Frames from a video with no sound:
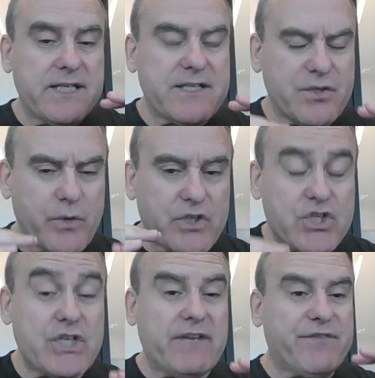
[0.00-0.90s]
to
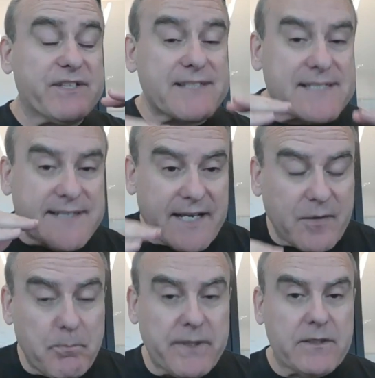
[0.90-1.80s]
achieve the
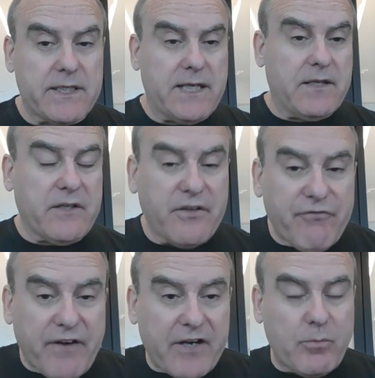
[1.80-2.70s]
sustainability and the
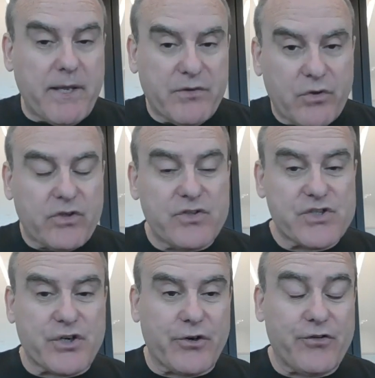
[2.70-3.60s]
environmental
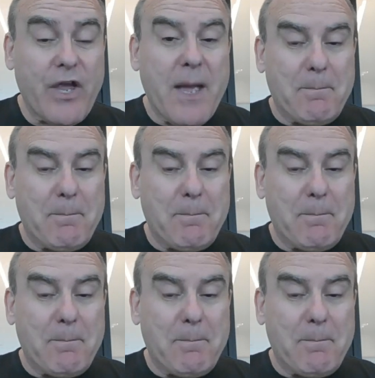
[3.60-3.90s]
concerns,